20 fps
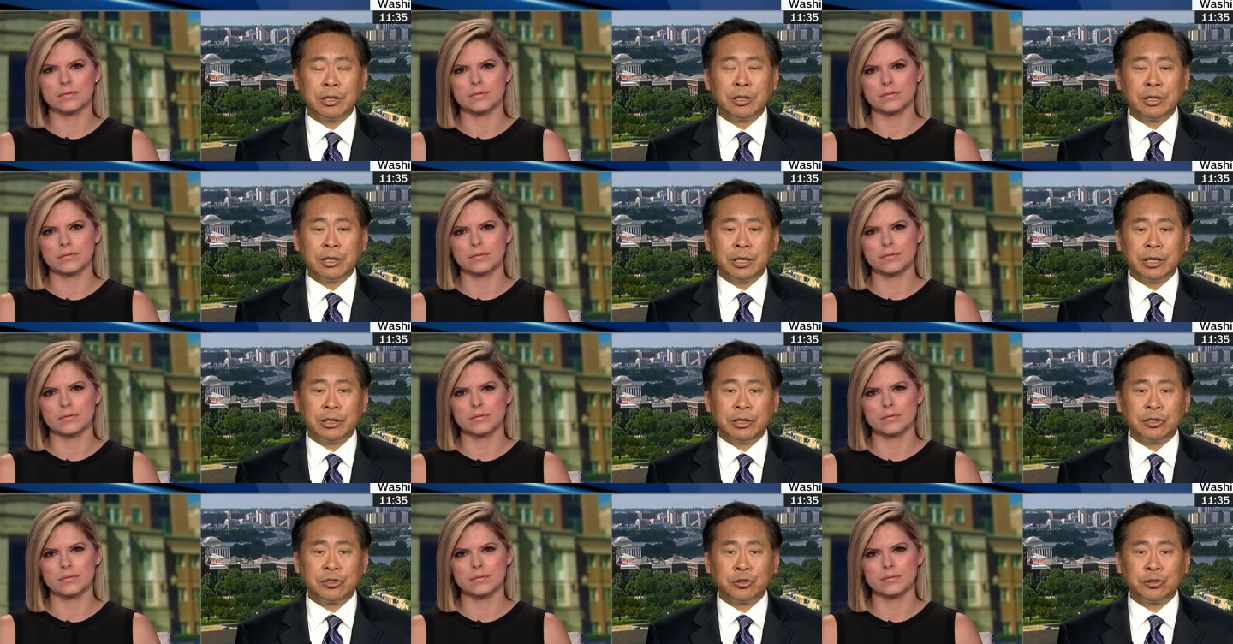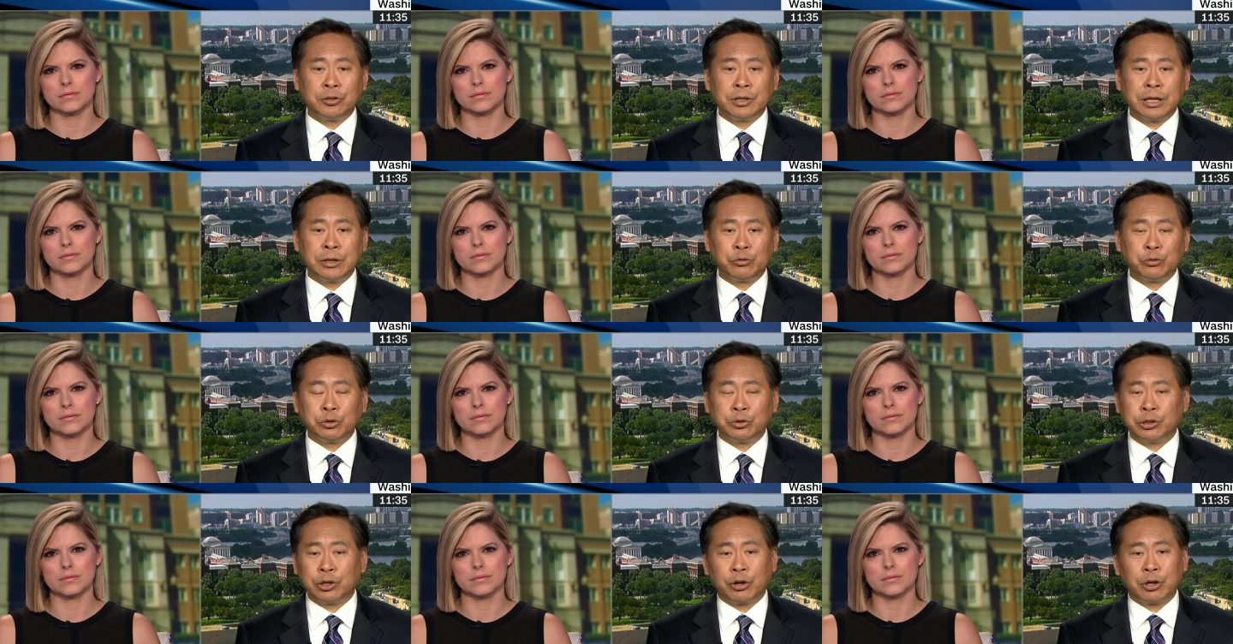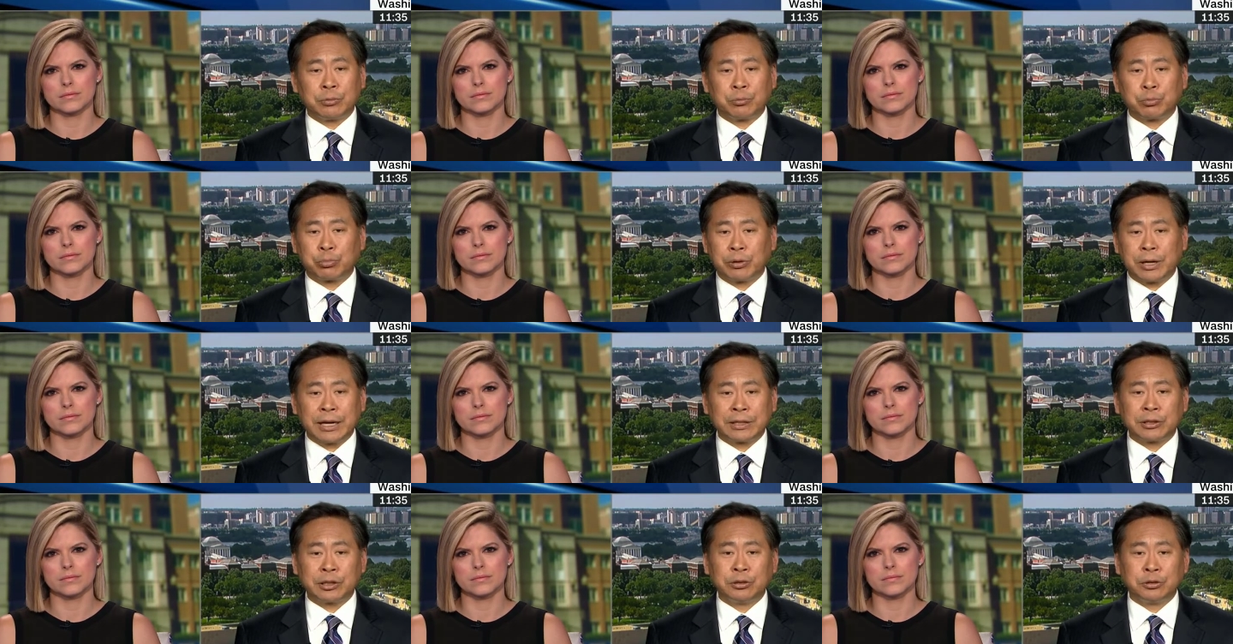Speaker 1: an issue that really aren't
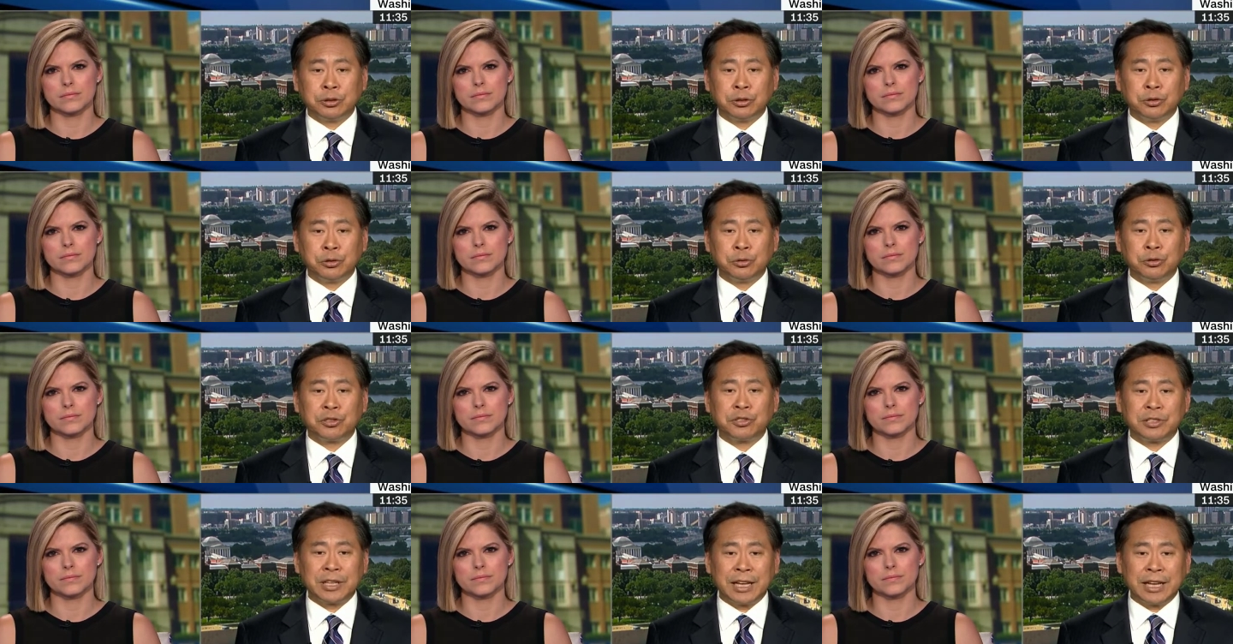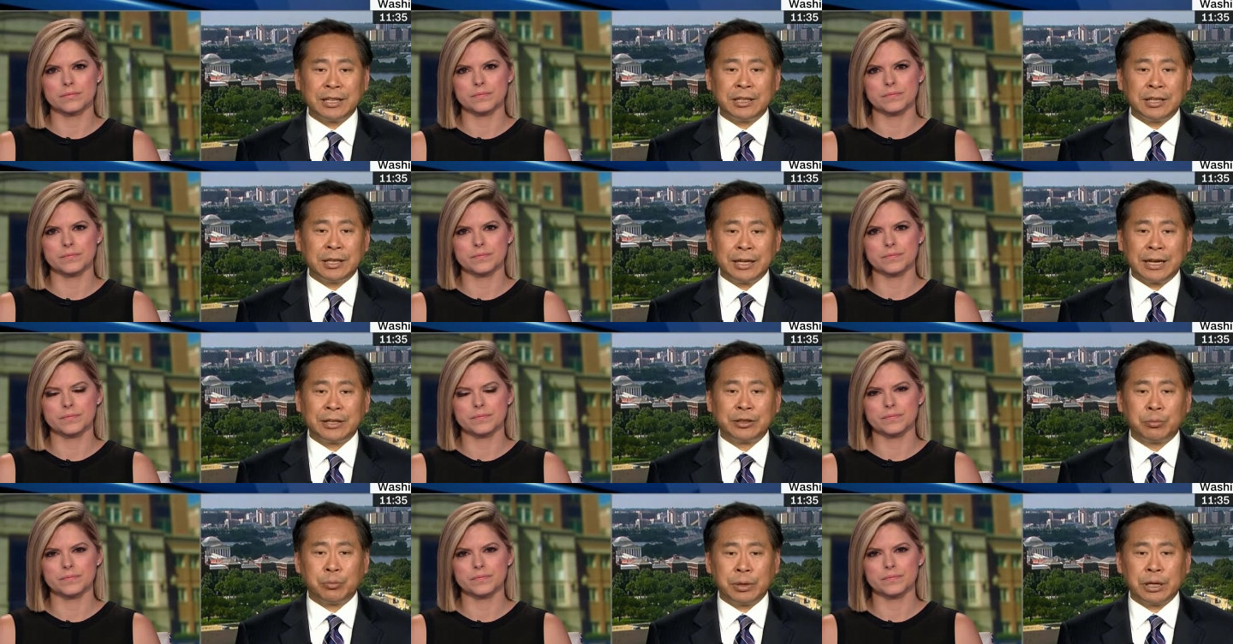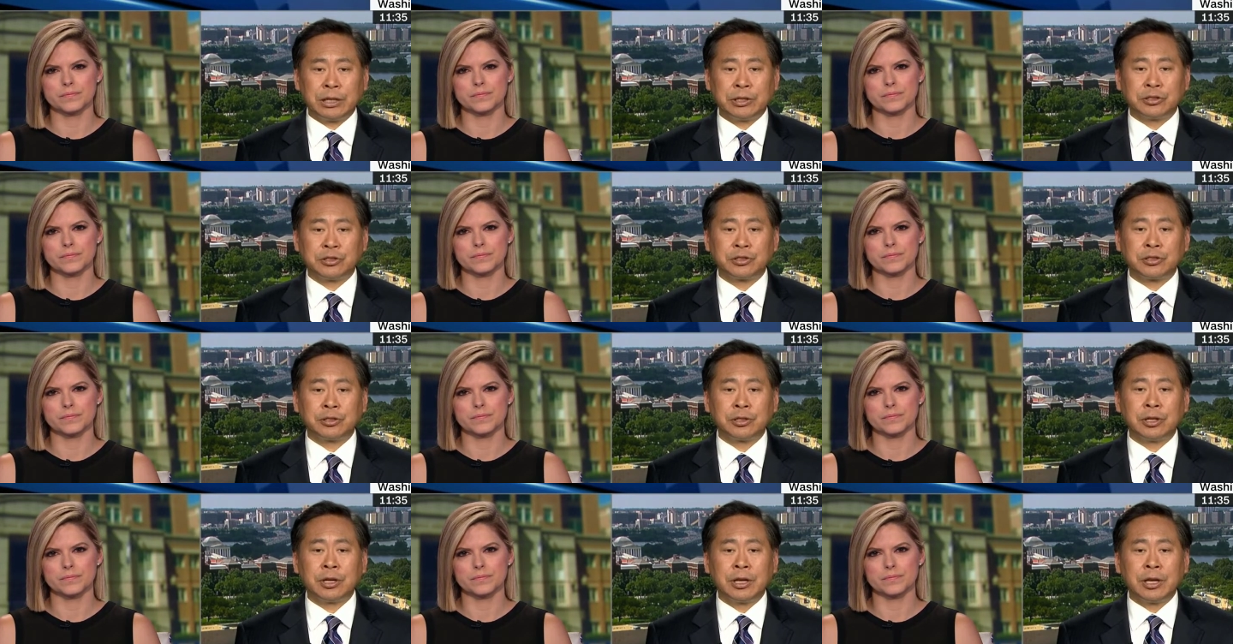practical to do standing at the
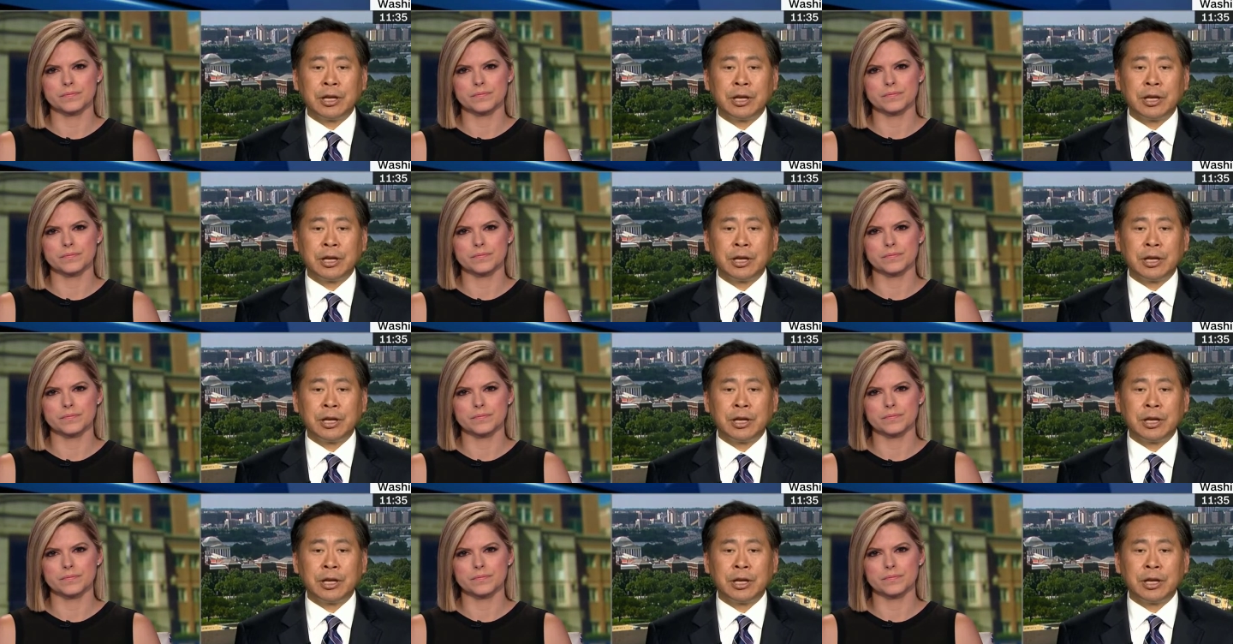bench.